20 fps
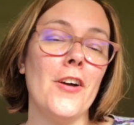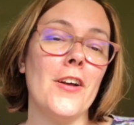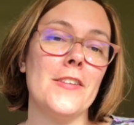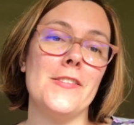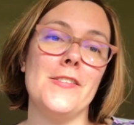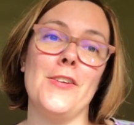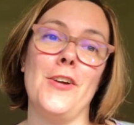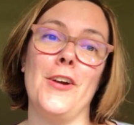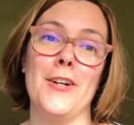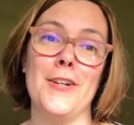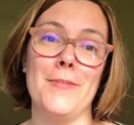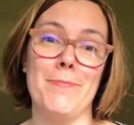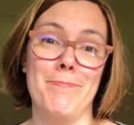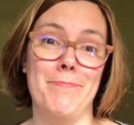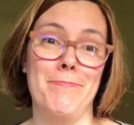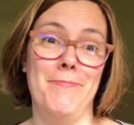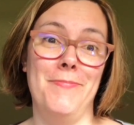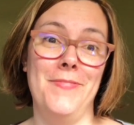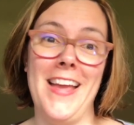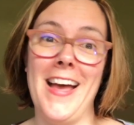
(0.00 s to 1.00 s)
costs are
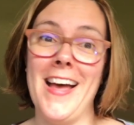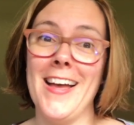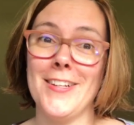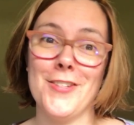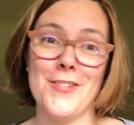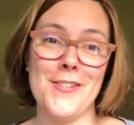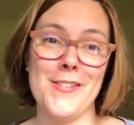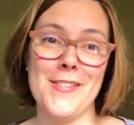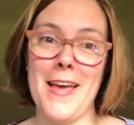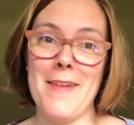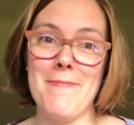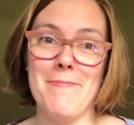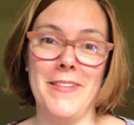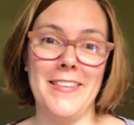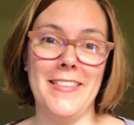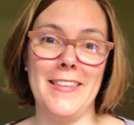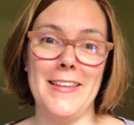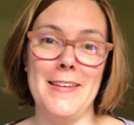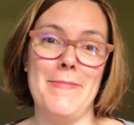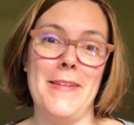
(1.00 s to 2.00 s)
not just that
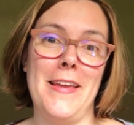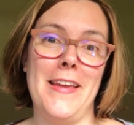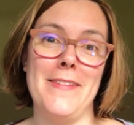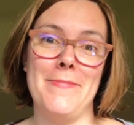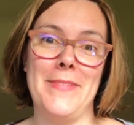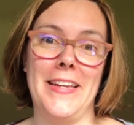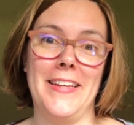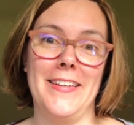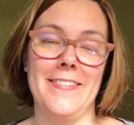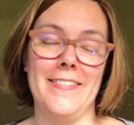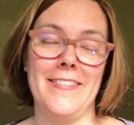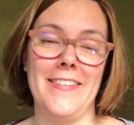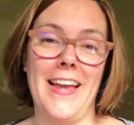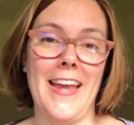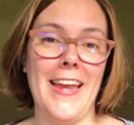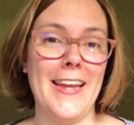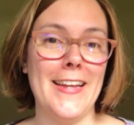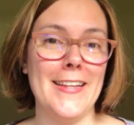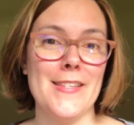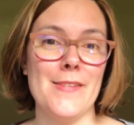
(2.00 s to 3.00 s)
monthly payment.
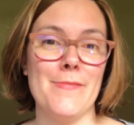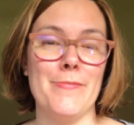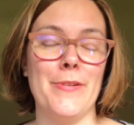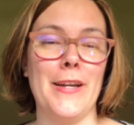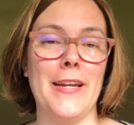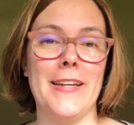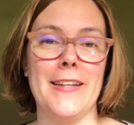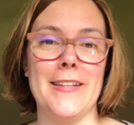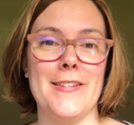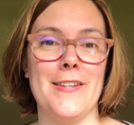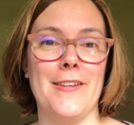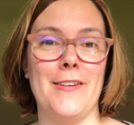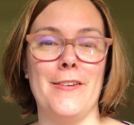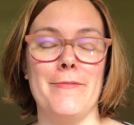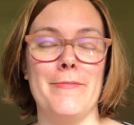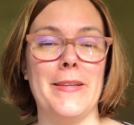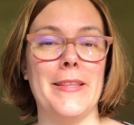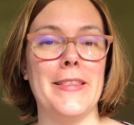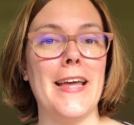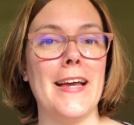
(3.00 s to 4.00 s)
I hate to break it to
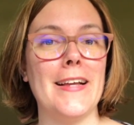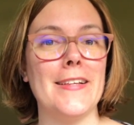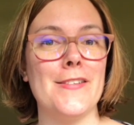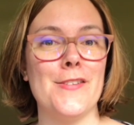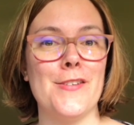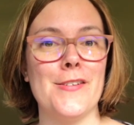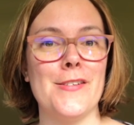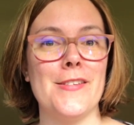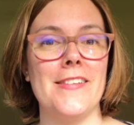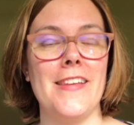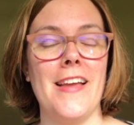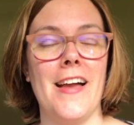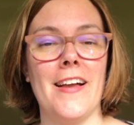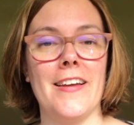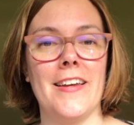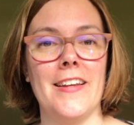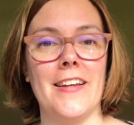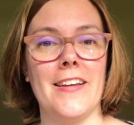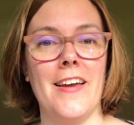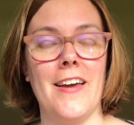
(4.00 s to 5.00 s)
you, but that's just
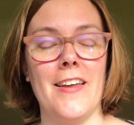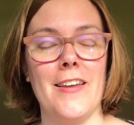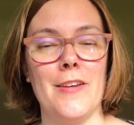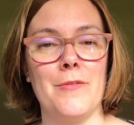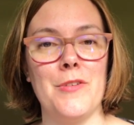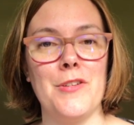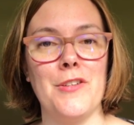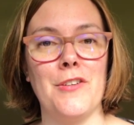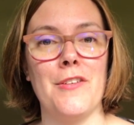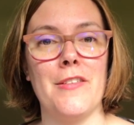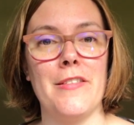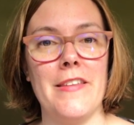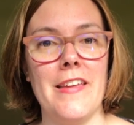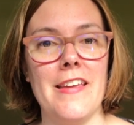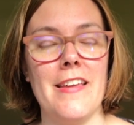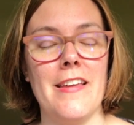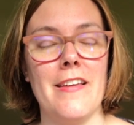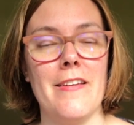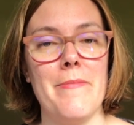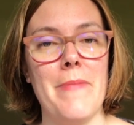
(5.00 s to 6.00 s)
not going to cut it when you're
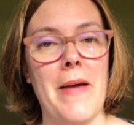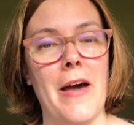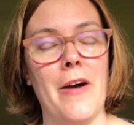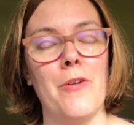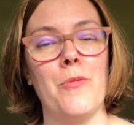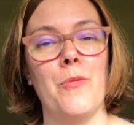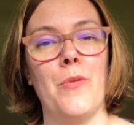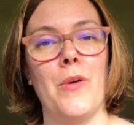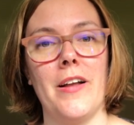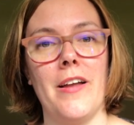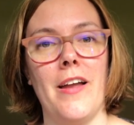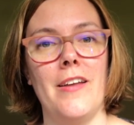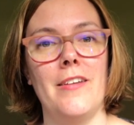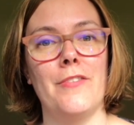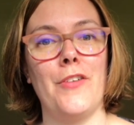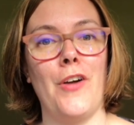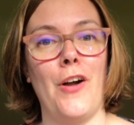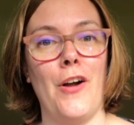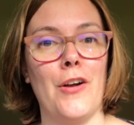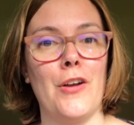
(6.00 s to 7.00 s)
thinking about what
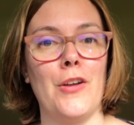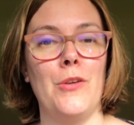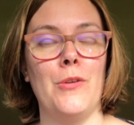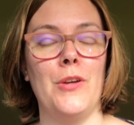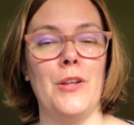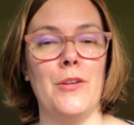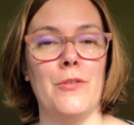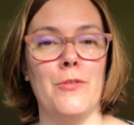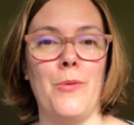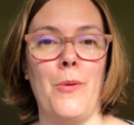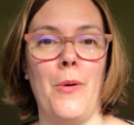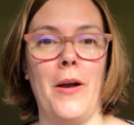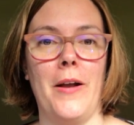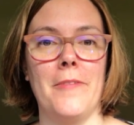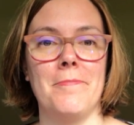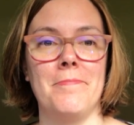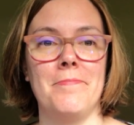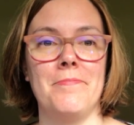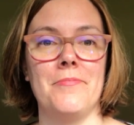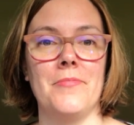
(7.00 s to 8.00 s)
kind of car you can
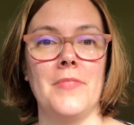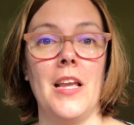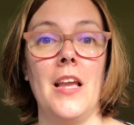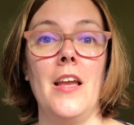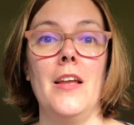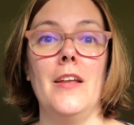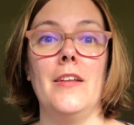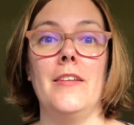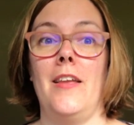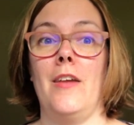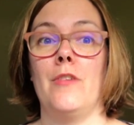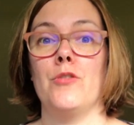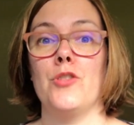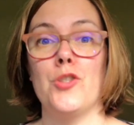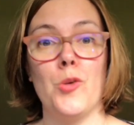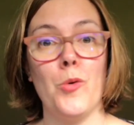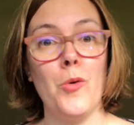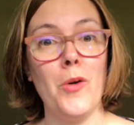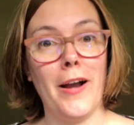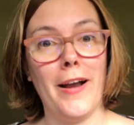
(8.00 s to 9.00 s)
afford. Now
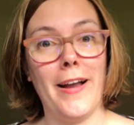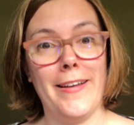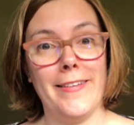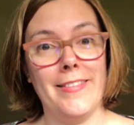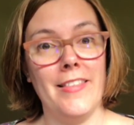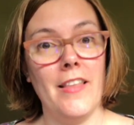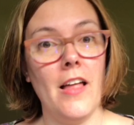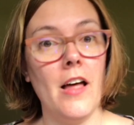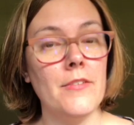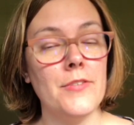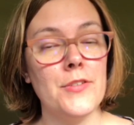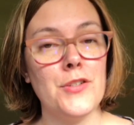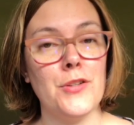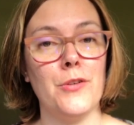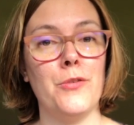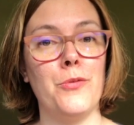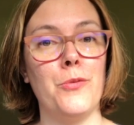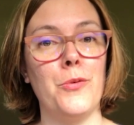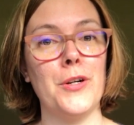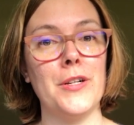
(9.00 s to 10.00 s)
sure, I'd love
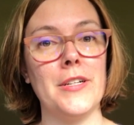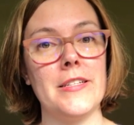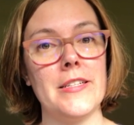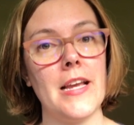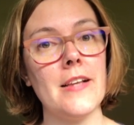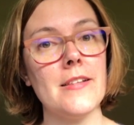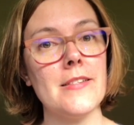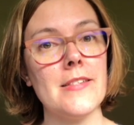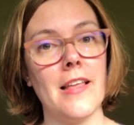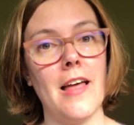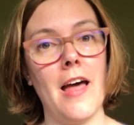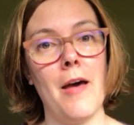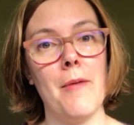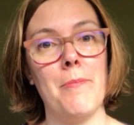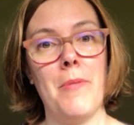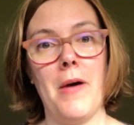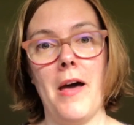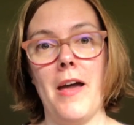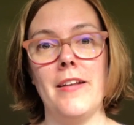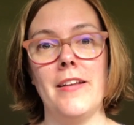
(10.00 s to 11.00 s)
to afford a
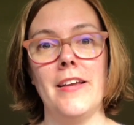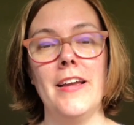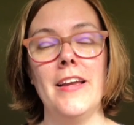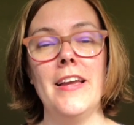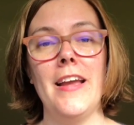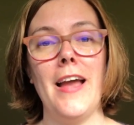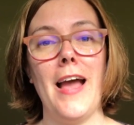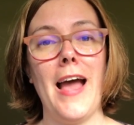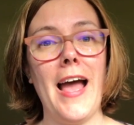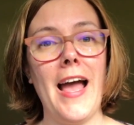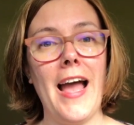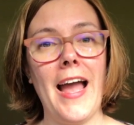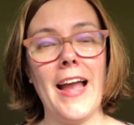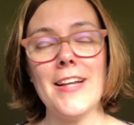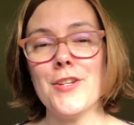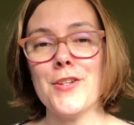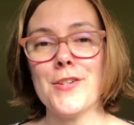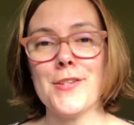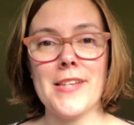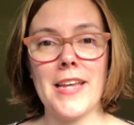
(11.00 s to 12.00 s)
Tesla, but
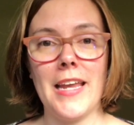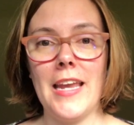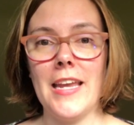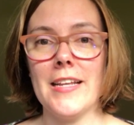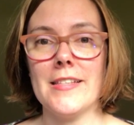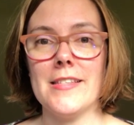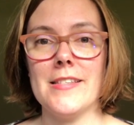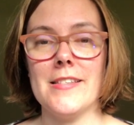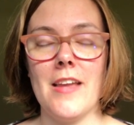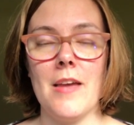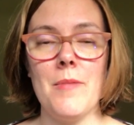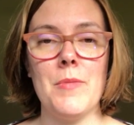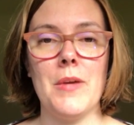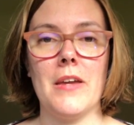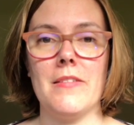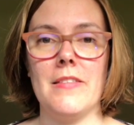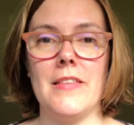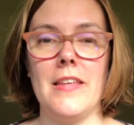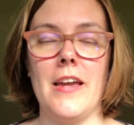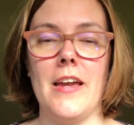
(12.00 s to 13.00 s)
I just can't
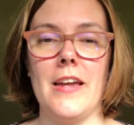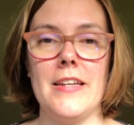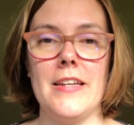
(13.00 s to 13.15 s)
stomach the